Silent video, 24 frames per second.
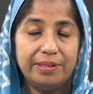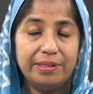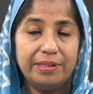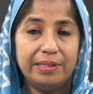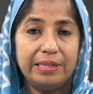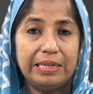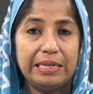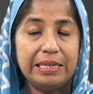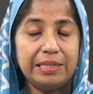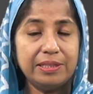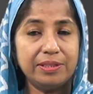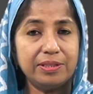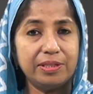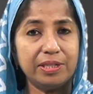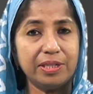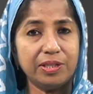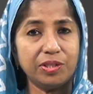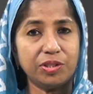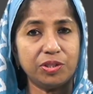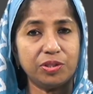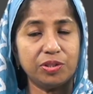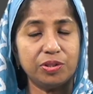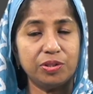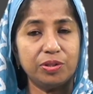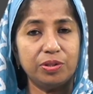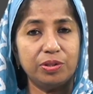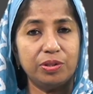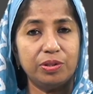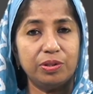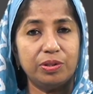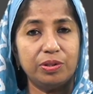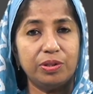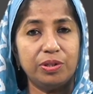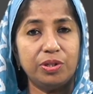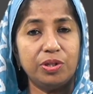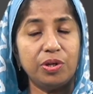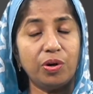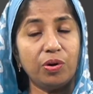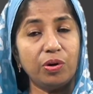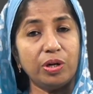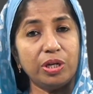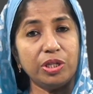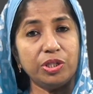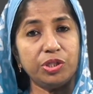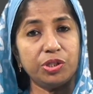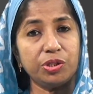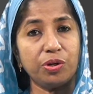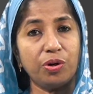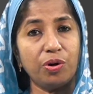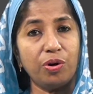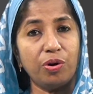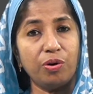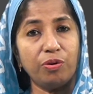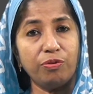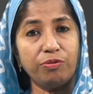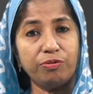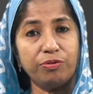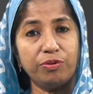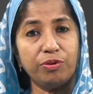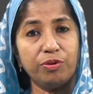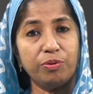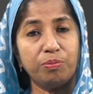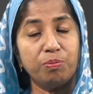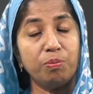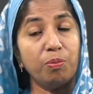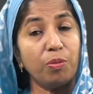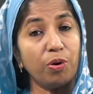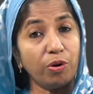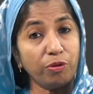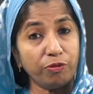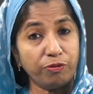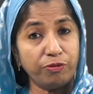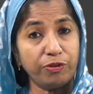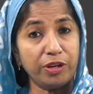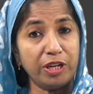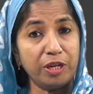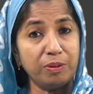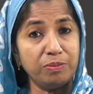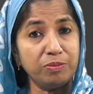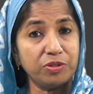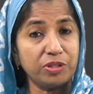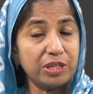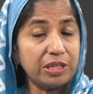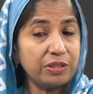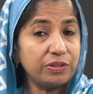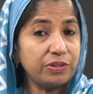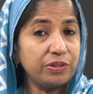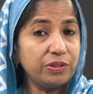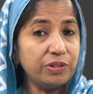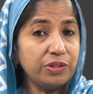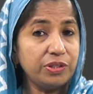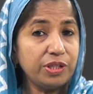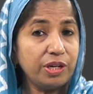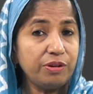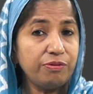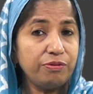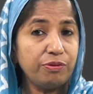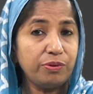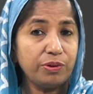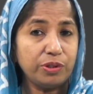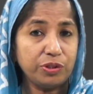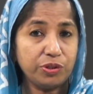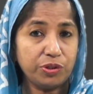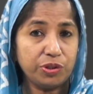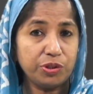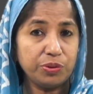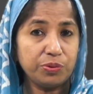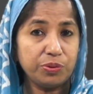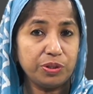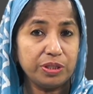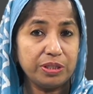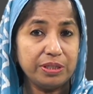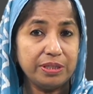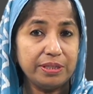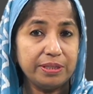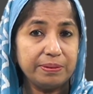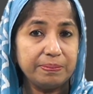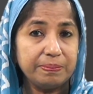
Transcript: Is this knowledge of morphemes essential for a student?